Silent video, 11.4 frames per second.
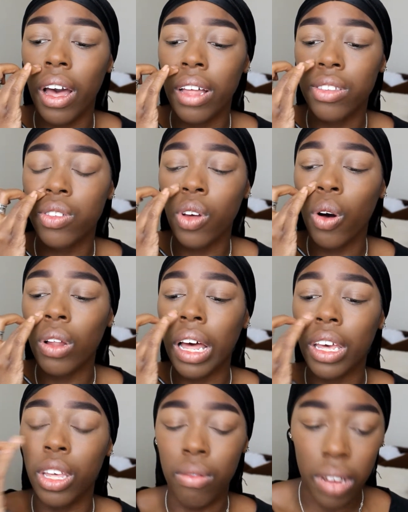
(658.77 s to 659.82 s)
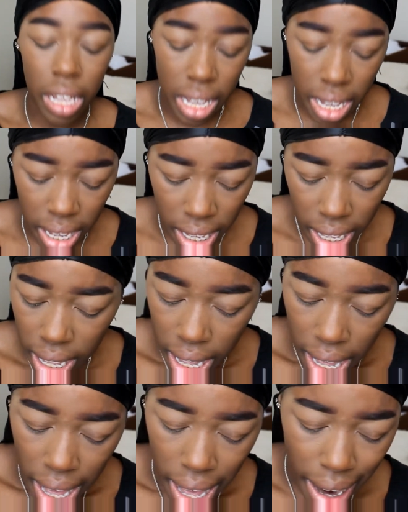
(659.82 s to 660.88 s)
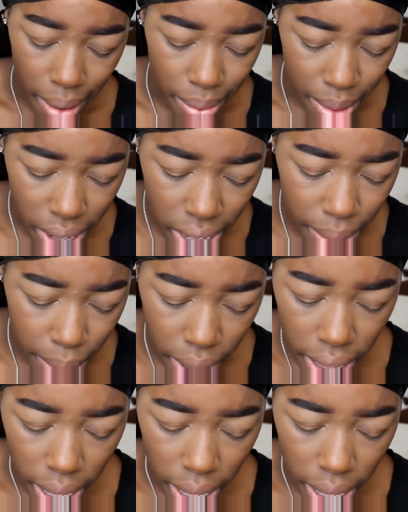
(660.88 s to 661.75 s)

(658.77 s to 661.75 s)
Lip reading: it's so like unique, and I really